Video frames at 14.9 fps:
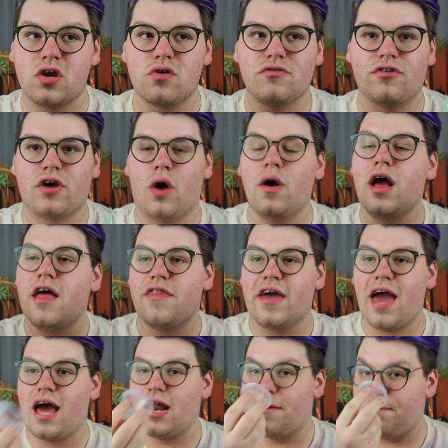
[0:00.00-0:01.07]
years ago. They
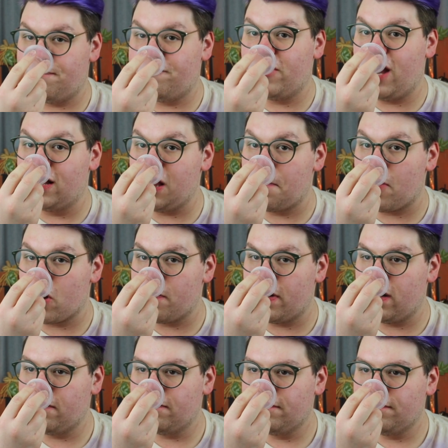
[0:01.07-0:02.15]
had a vanilla
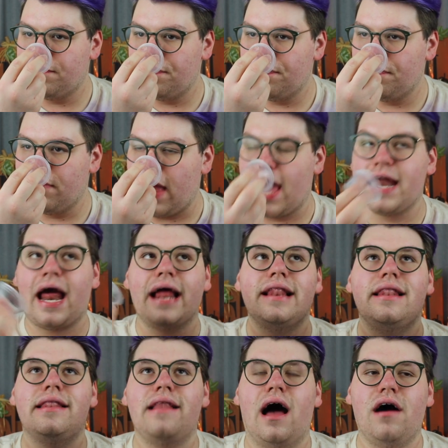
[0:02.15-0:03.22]
bourbon, and I
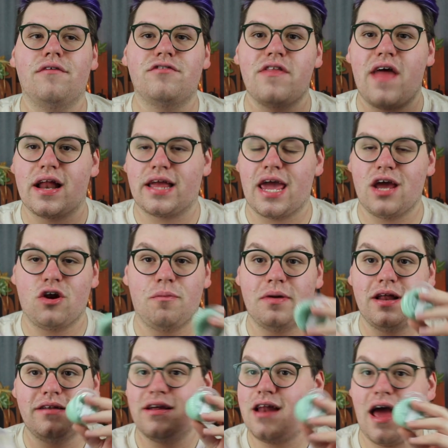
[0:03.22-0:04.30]
loved that candle,
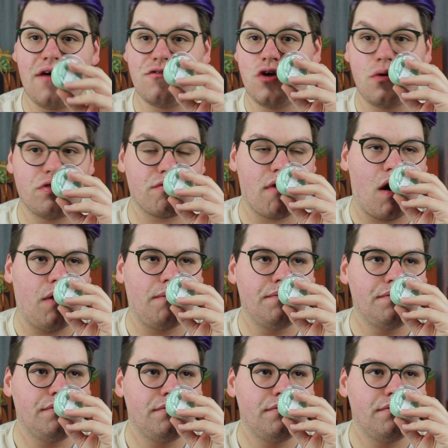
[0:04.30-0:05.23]
but it did have no throw.